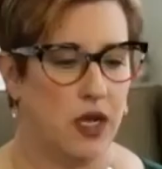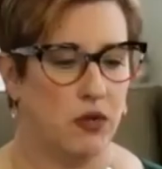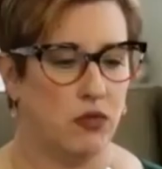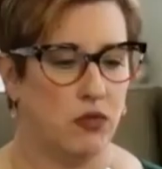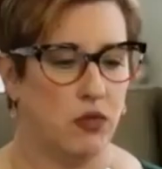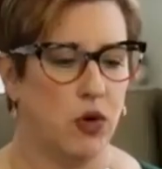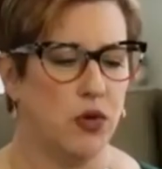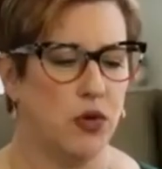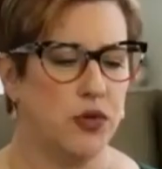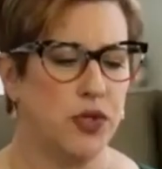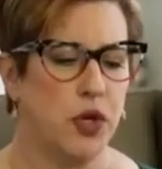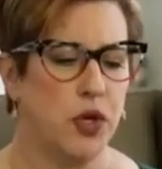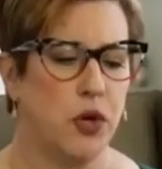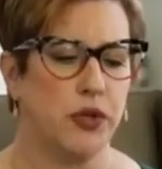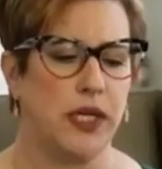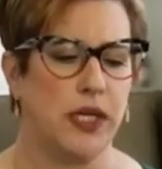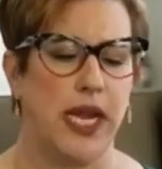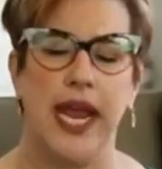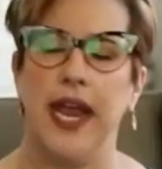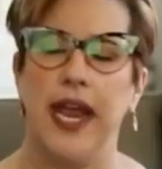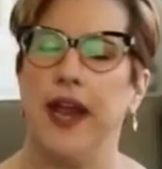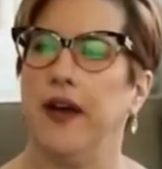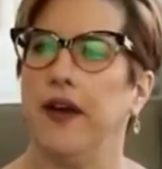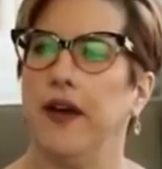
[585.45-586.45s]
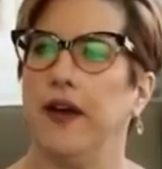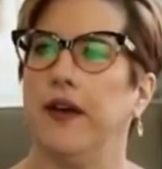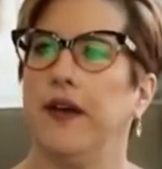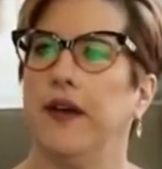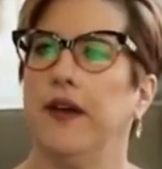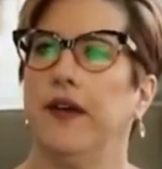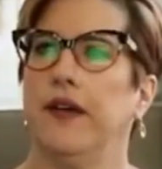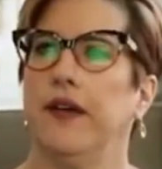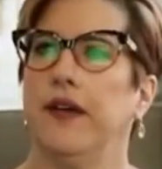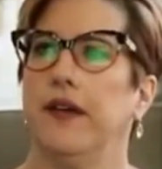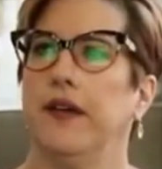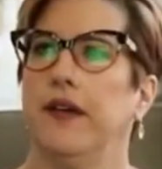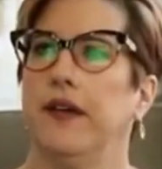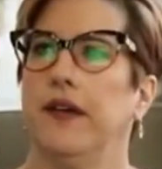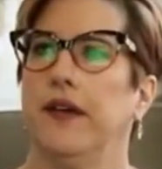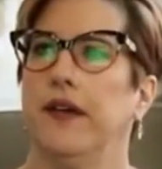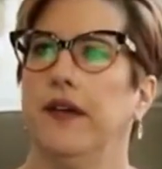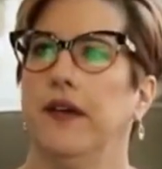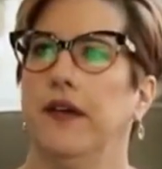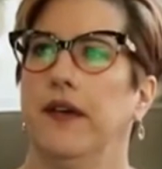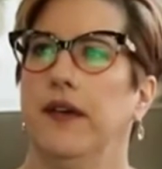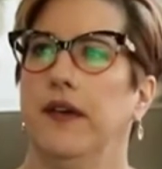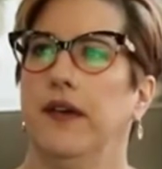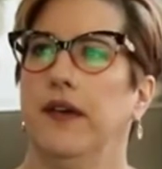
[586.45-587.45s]
Rose gold hair,
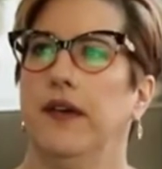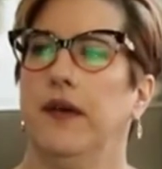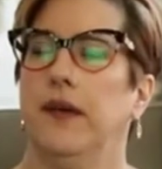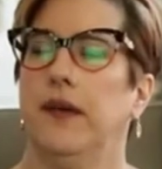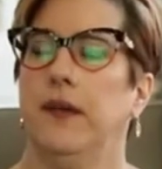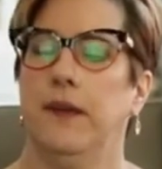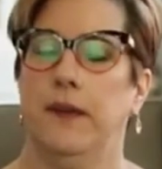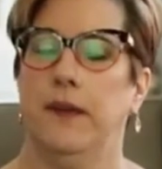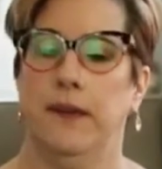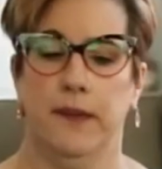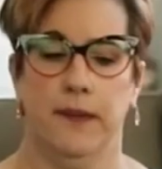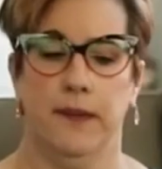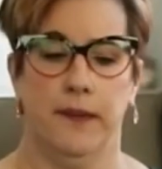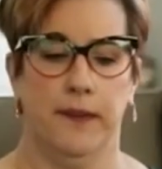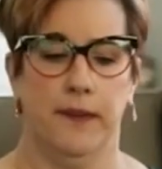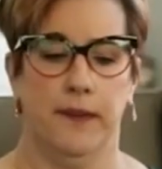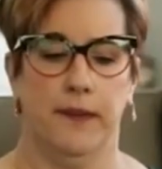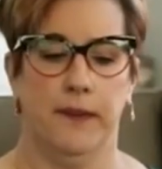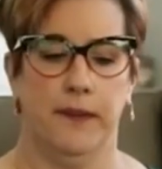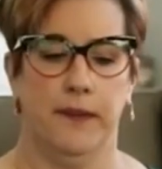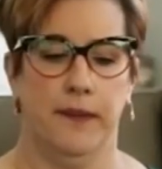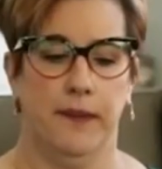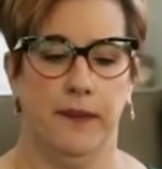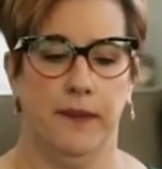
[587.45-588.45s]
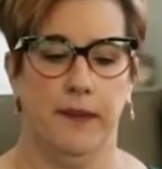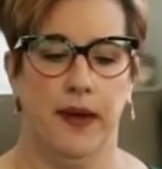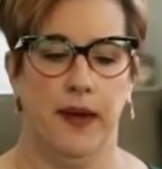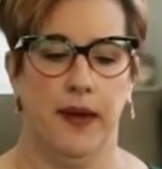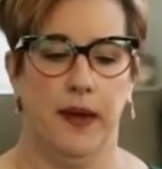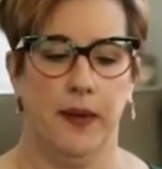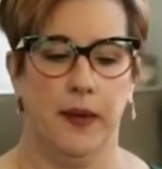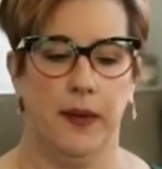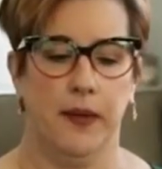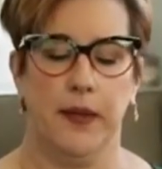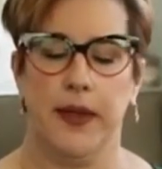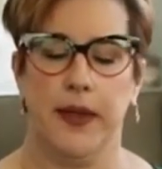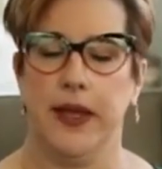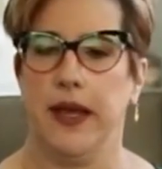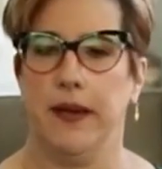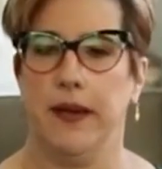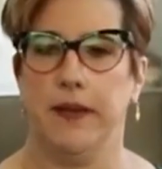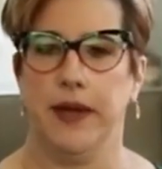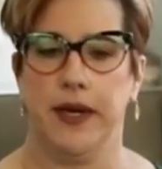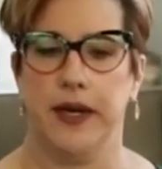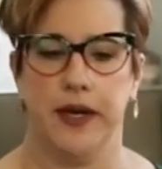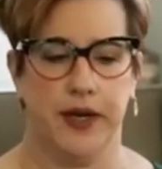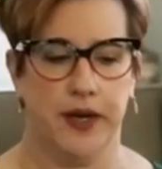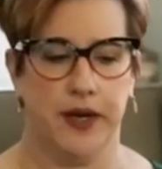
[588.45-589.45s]
I don't think I'm
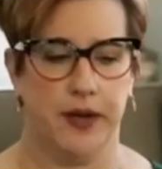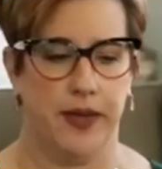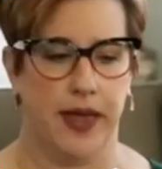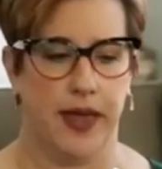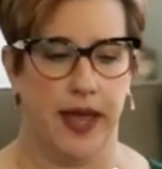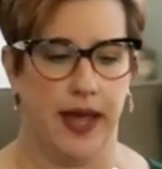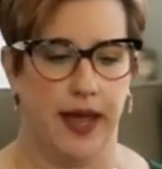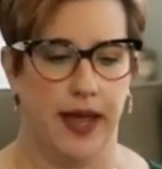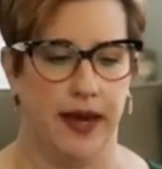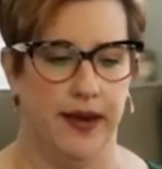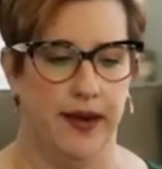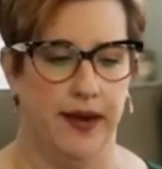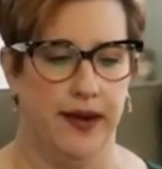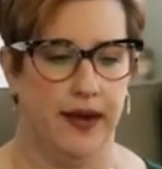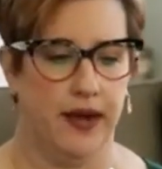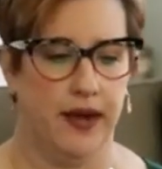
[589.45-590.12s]
going to do that.